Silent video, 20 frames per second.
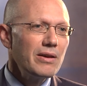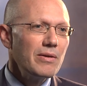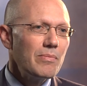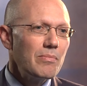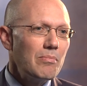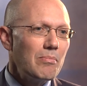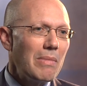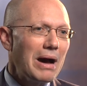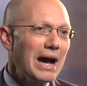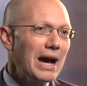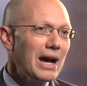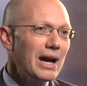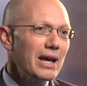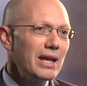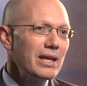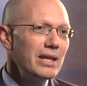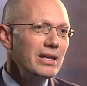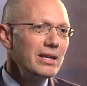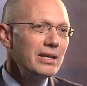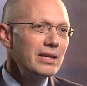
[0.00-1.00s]

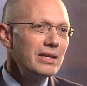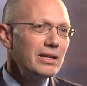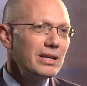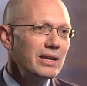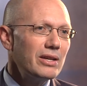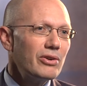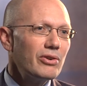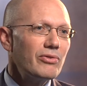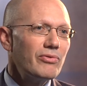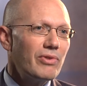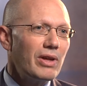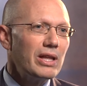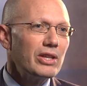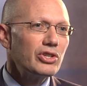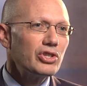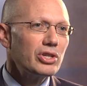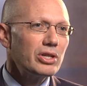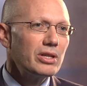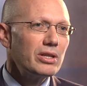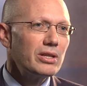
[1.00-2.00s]
my
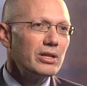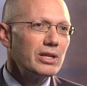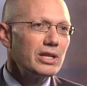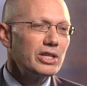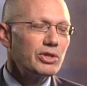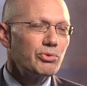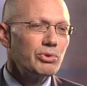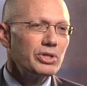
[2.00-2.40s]
intervention has